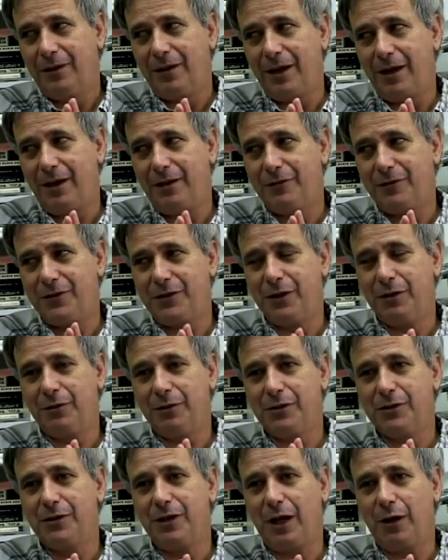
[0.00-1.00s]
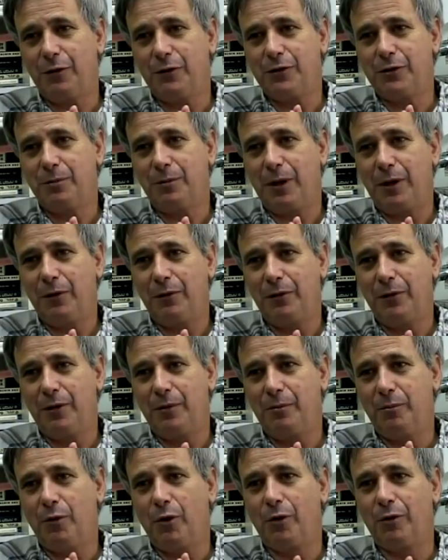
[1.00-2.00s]
they have serious doubts about
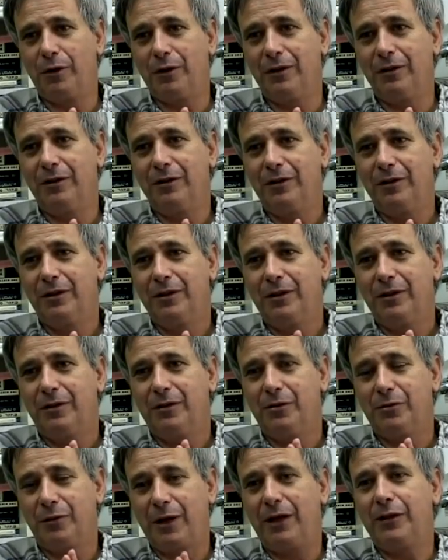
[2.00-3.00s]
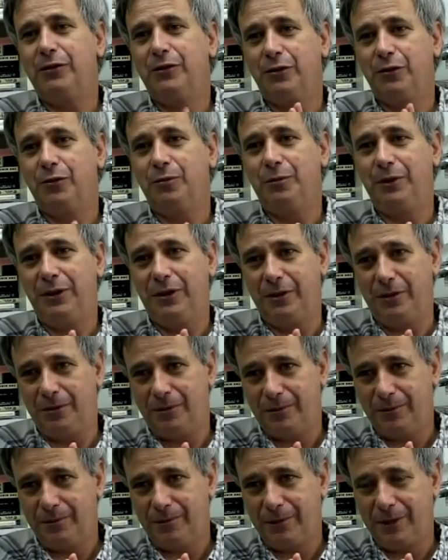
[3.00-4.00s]
their moral right to be here.